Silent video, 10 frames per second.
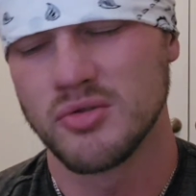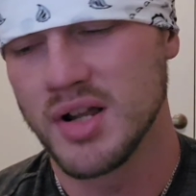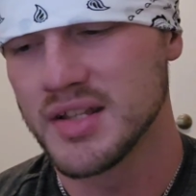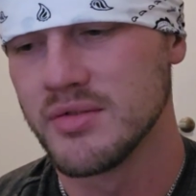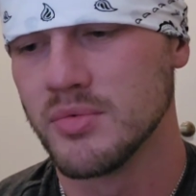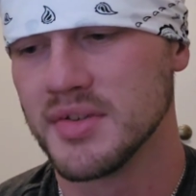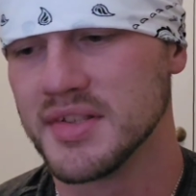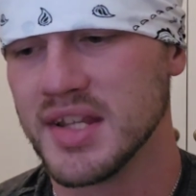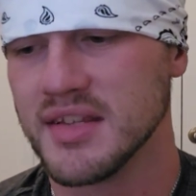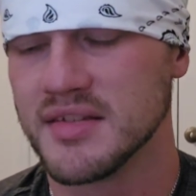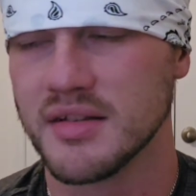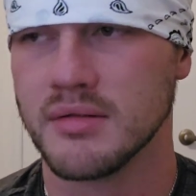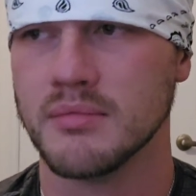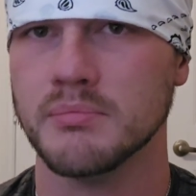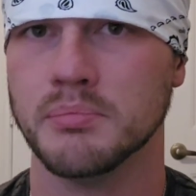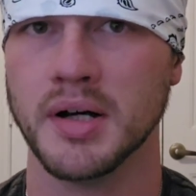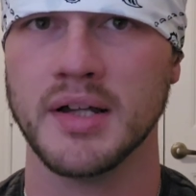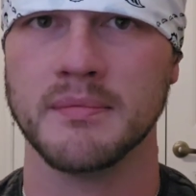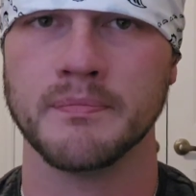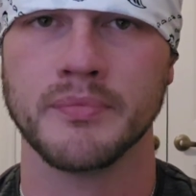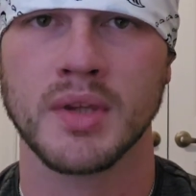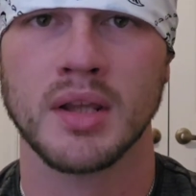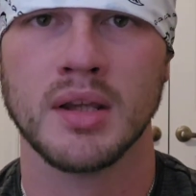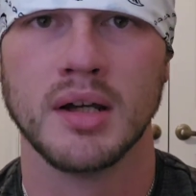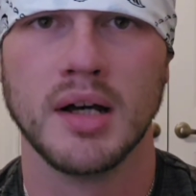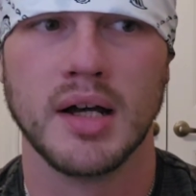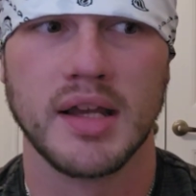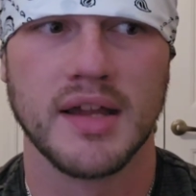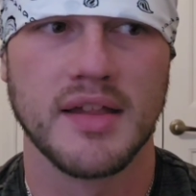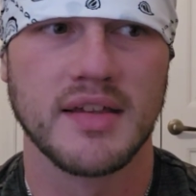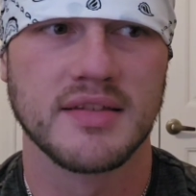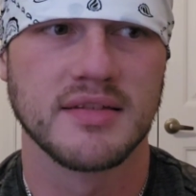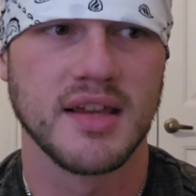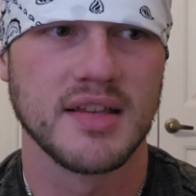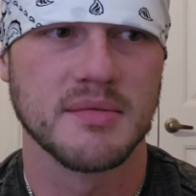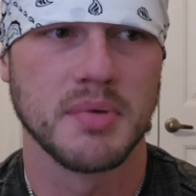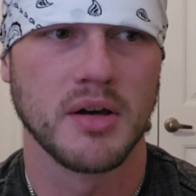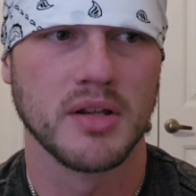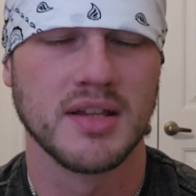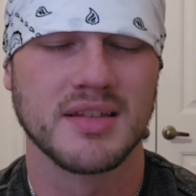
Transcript: Directing was decent, but yeah, that's about it.